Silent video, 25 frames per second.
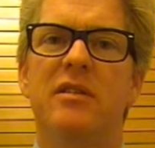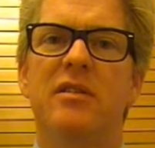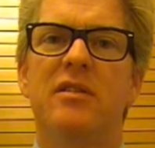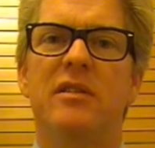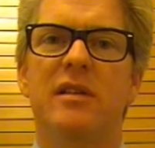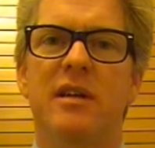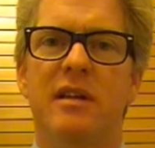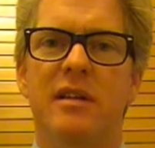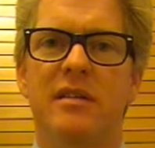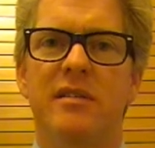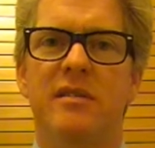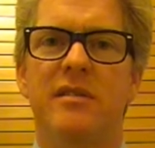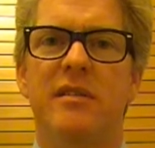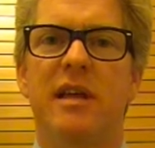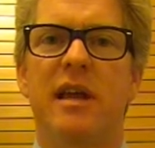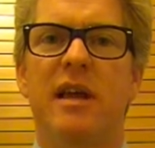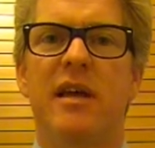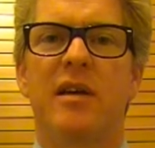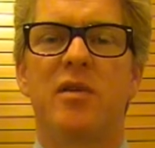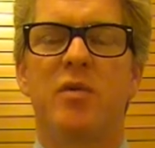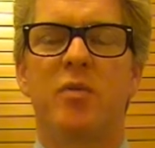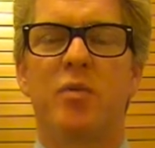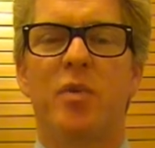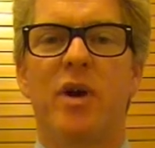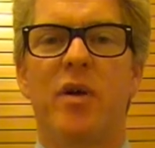does
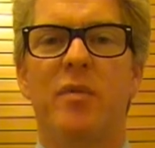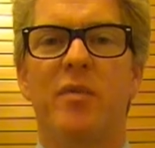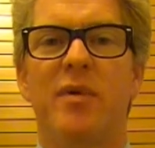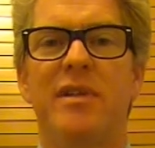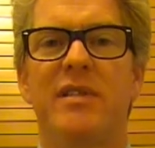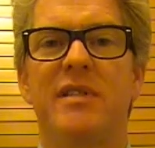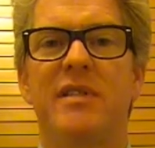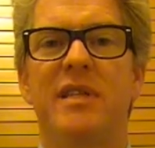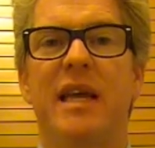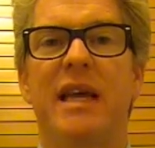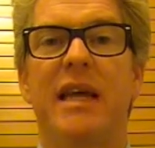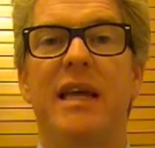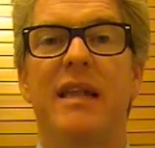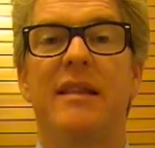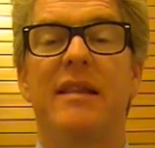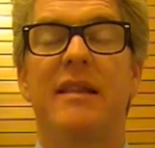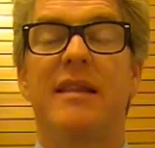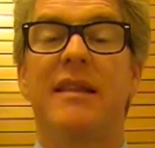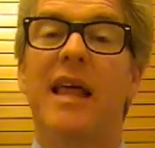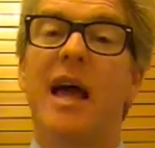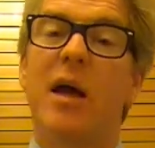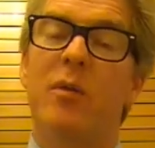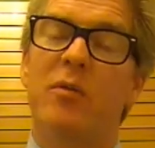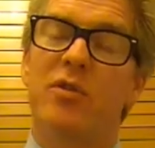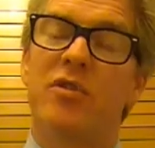experiments in the
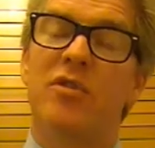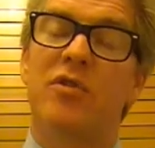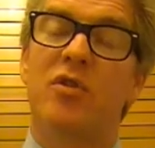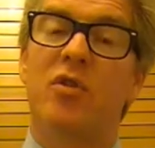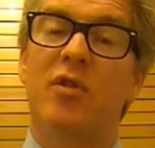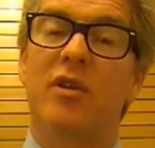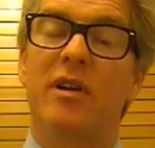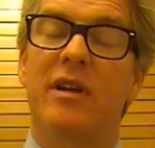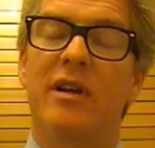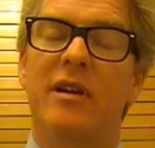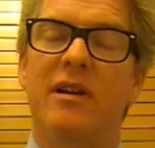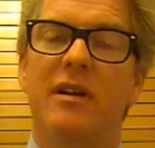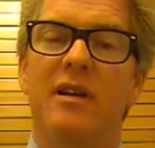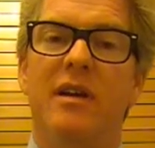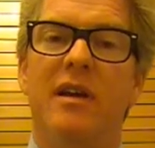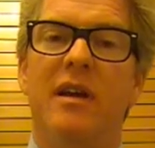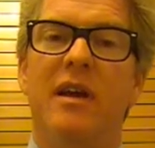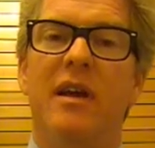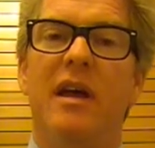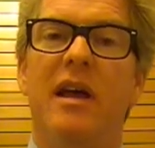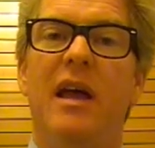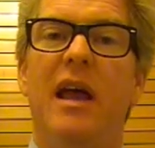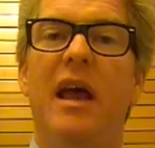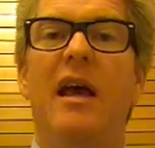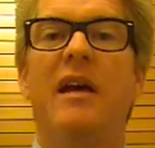laboratory
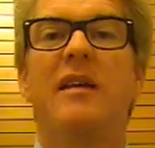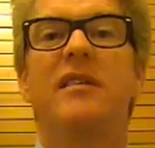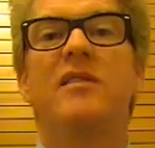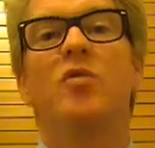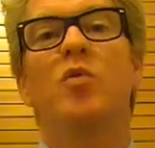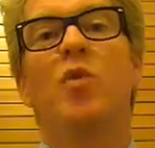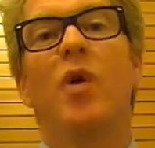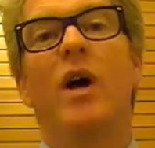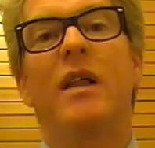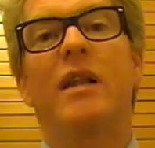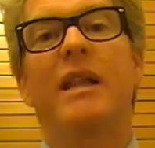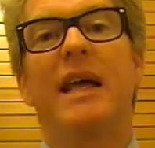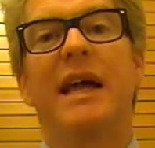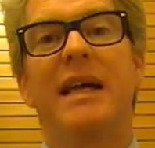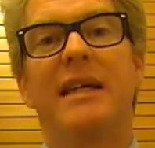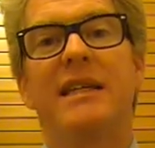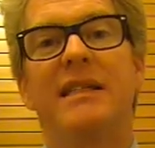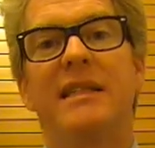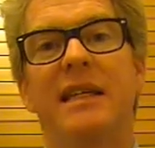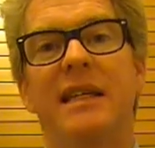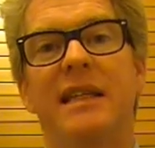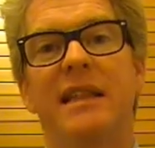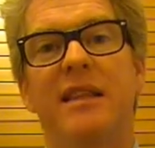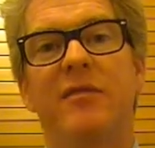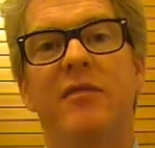as well as
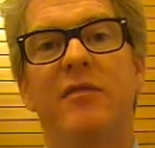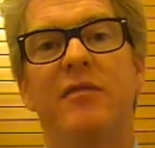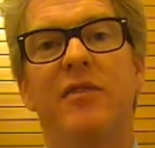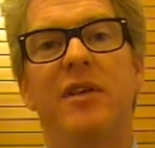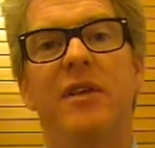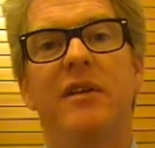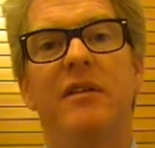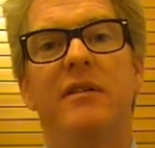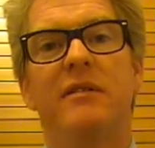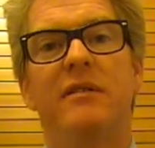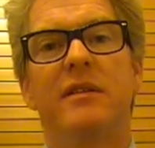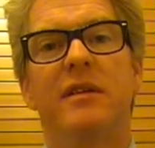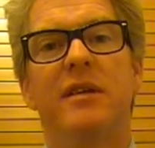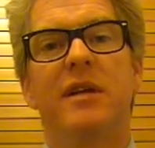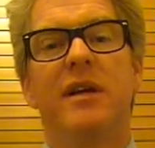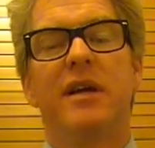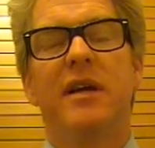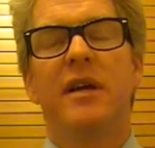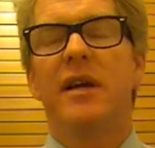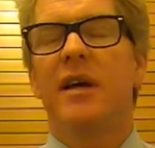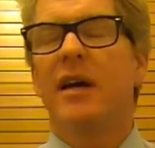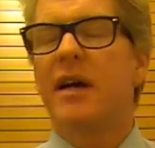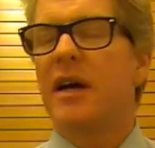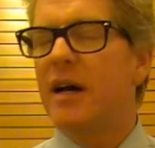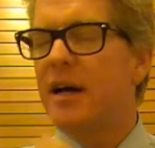in the field.
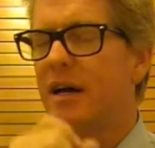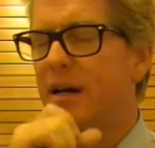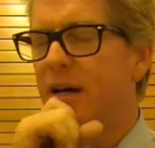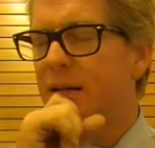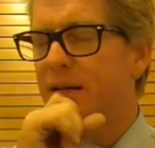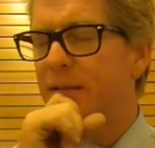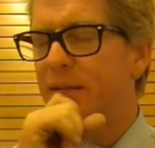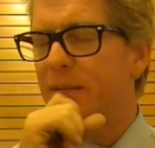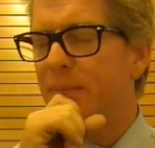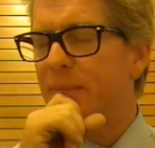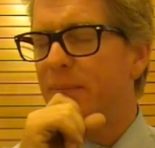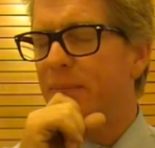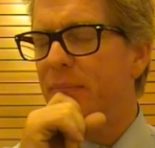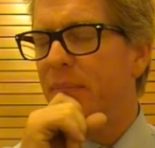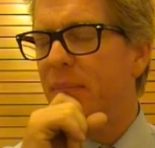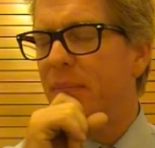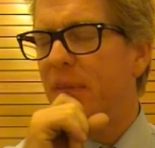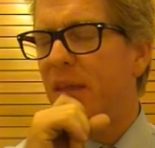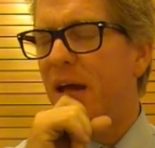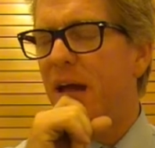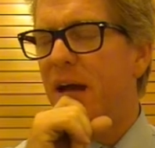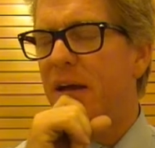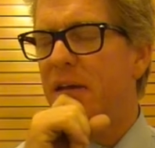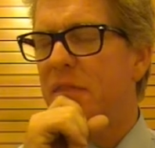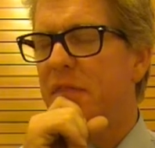
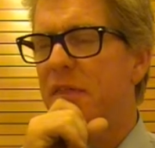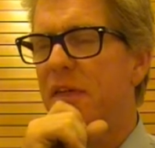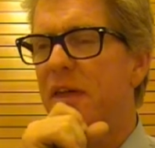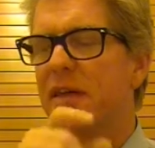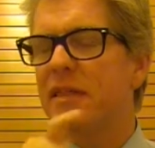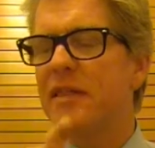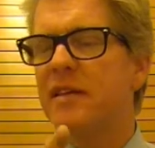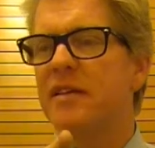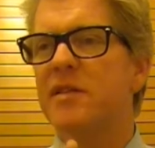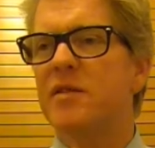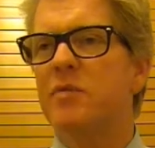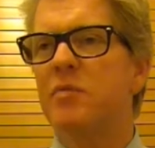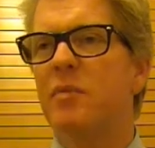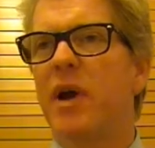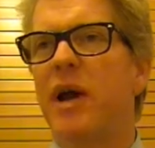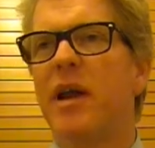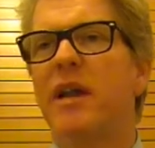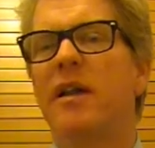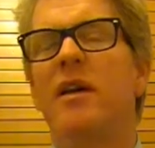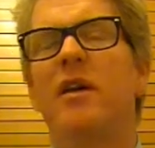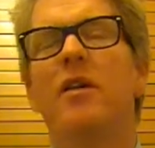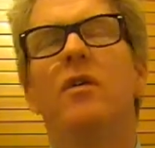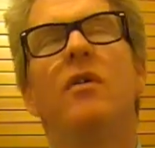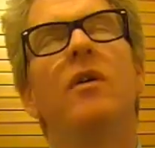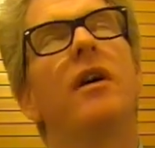I think this
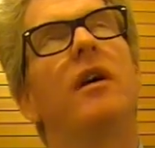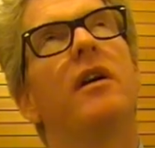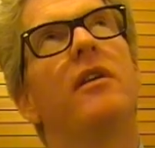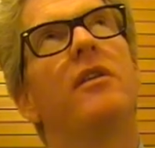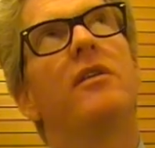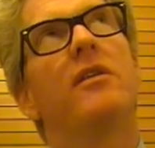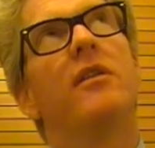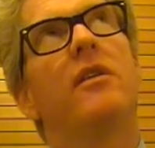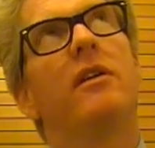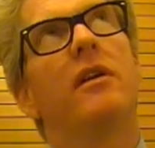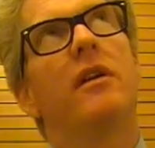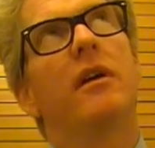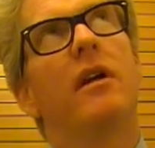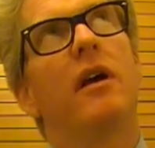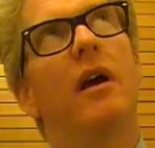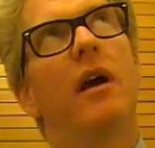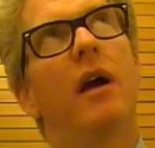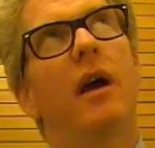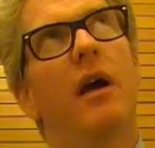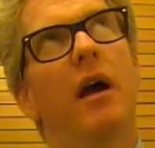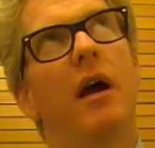might go under